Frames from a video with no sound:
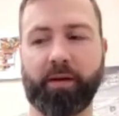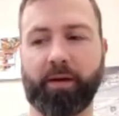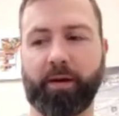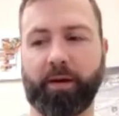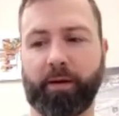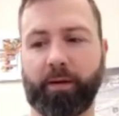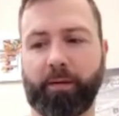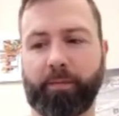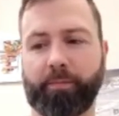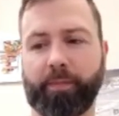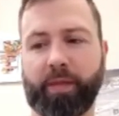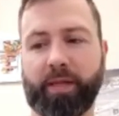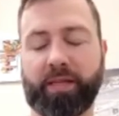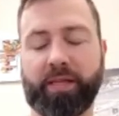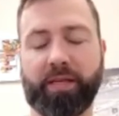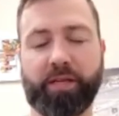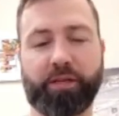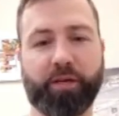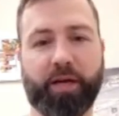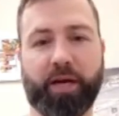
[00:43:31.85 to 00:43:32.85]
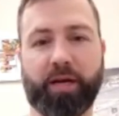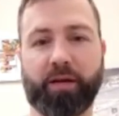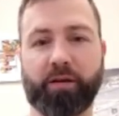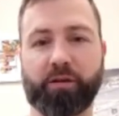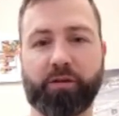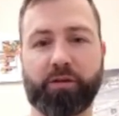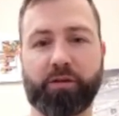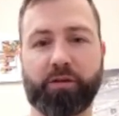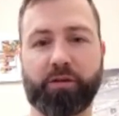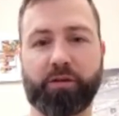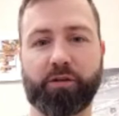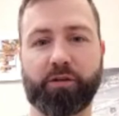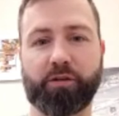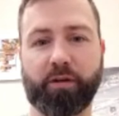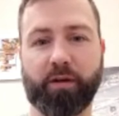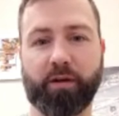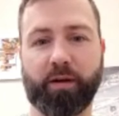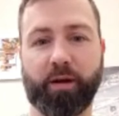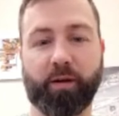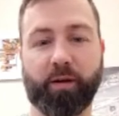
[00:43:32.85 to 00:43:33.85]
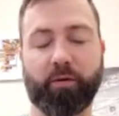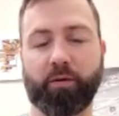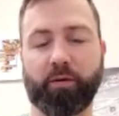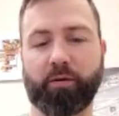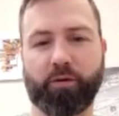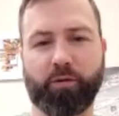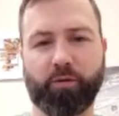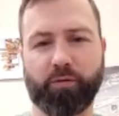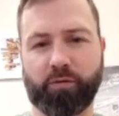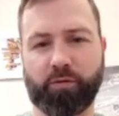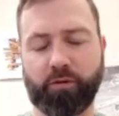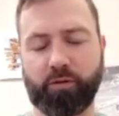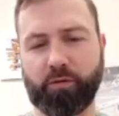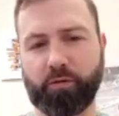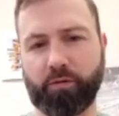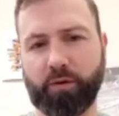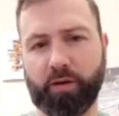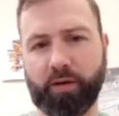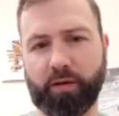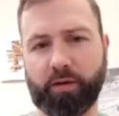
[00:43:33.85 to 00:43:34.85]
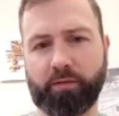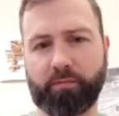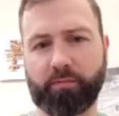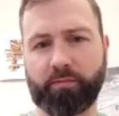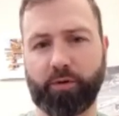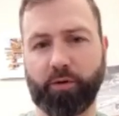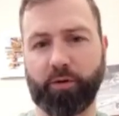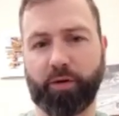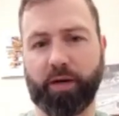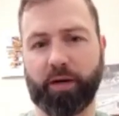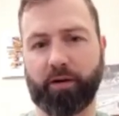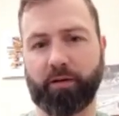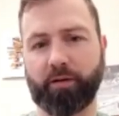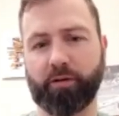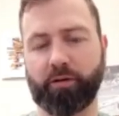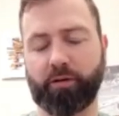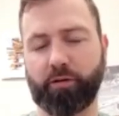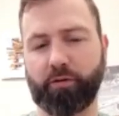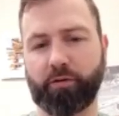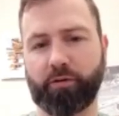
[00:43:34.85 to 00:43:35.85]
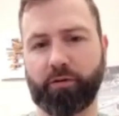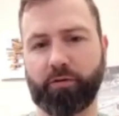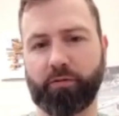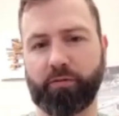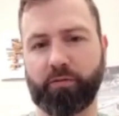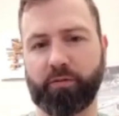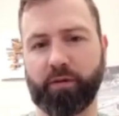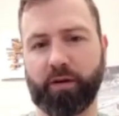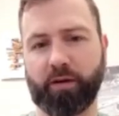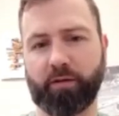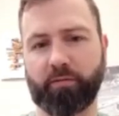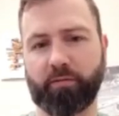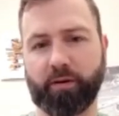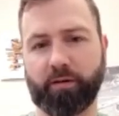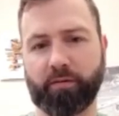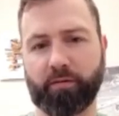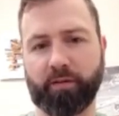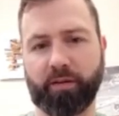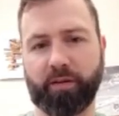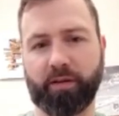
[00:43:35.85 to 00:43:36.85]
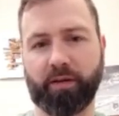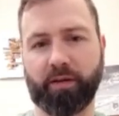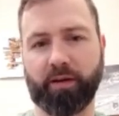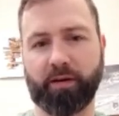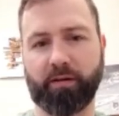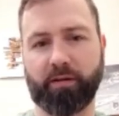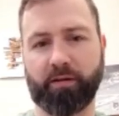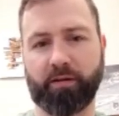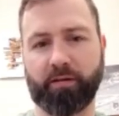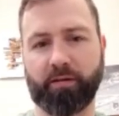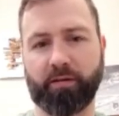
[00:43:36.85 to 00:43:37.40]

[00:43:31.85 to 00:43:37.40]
Um, they teach you how to shoot. Uh, I don't know. Do you do you, uh, do you carry or do you shoot uh, regularly at all?